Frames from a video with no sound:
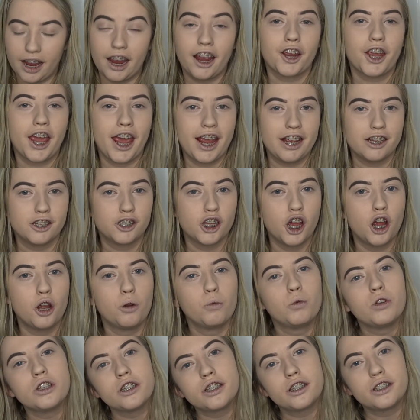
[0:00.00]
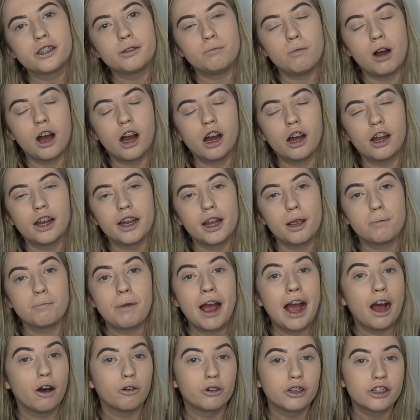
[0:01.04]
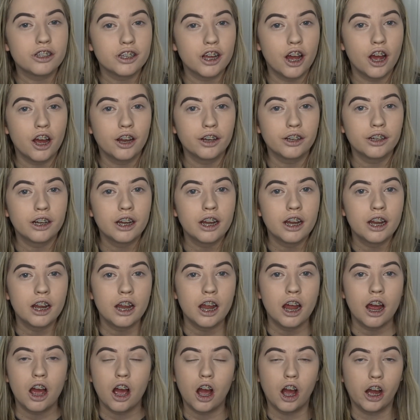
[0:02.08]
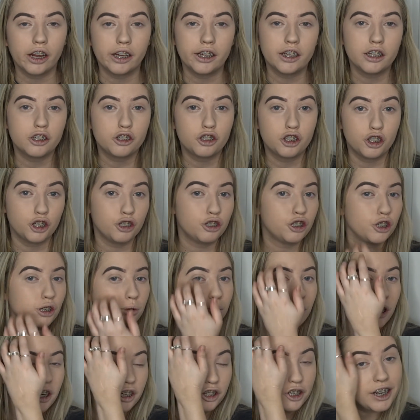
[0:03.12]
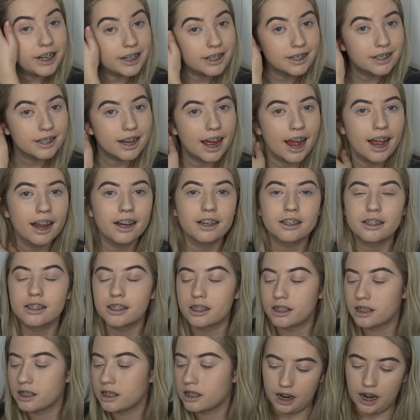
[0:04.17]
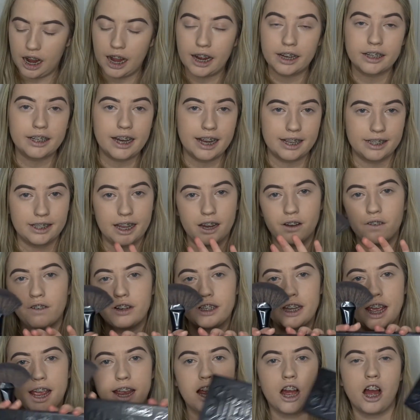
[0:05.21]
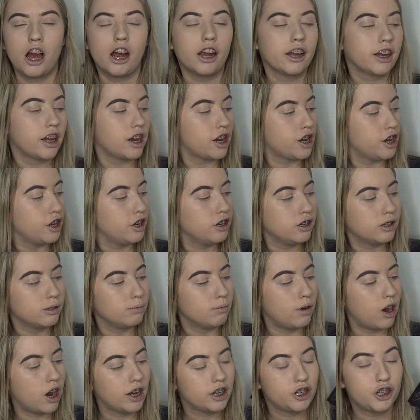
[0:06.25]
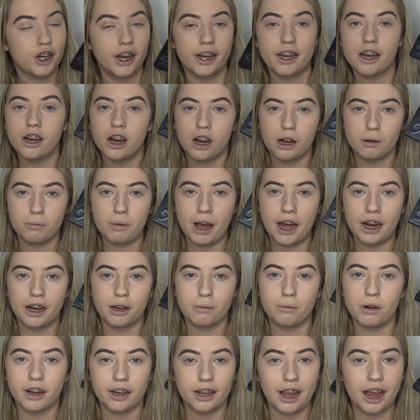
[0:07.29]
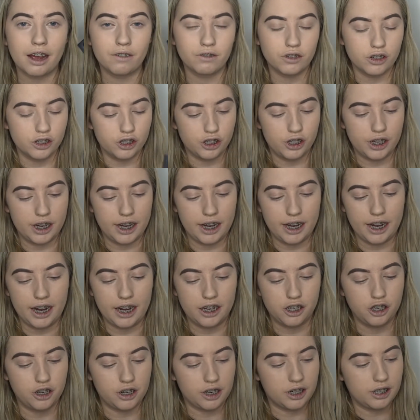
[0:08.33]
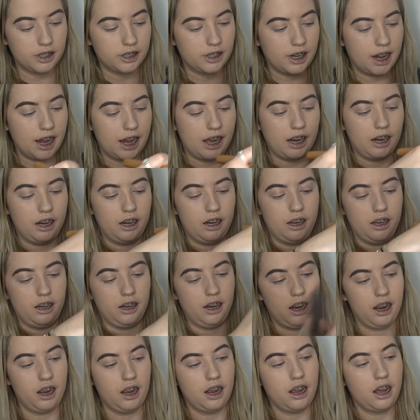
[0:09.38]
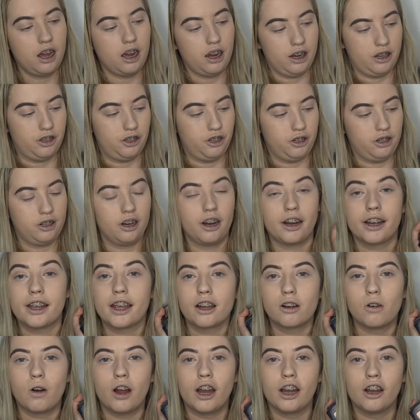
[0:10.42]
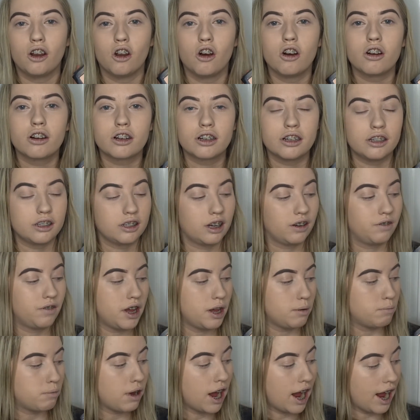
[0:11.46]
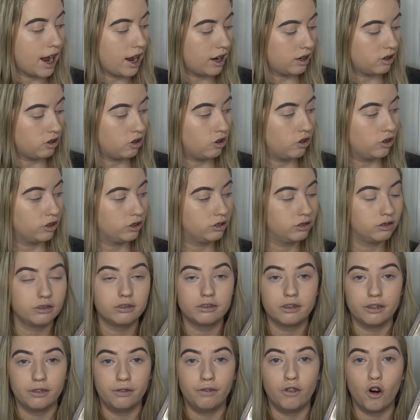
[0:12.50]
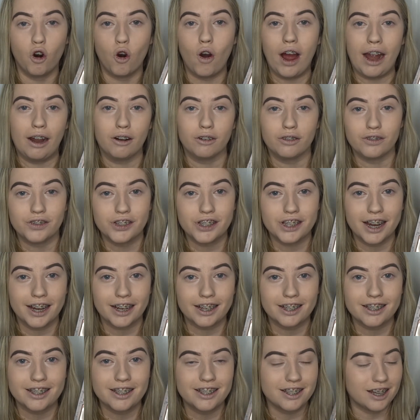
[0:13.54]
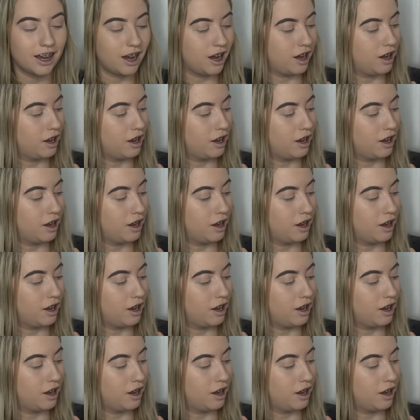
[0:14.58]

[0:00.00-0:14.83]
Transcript: Okay, so once my powder's done, I do my cheeks next. And yes, every day I use my Shade and Light palette by Kat Von D. As you can tell, I do like it quite a lot because I've hit pan on 4 out of 6